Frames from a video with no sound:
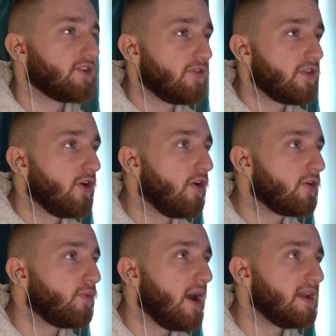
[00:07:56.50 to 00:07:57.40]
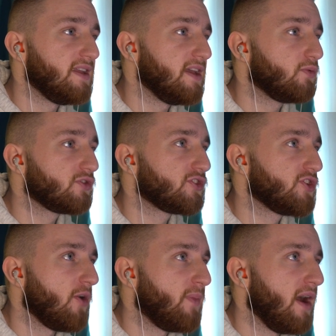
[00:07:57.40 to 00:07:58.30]
So for the hook, what I did was
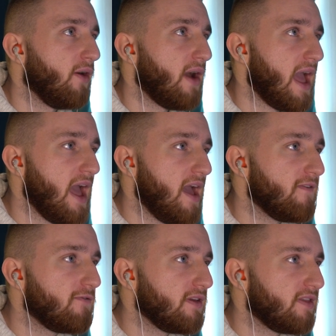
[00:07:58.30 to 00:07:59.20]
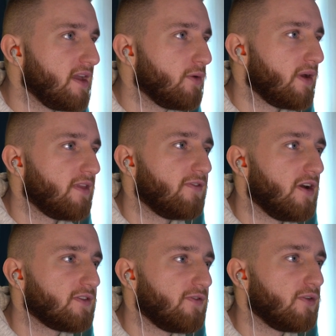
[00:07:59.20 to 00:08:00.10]
chop out everything where the
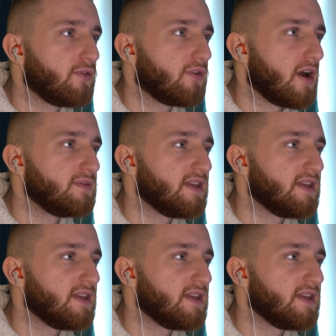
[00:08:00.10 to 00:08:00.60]
verse vocal comes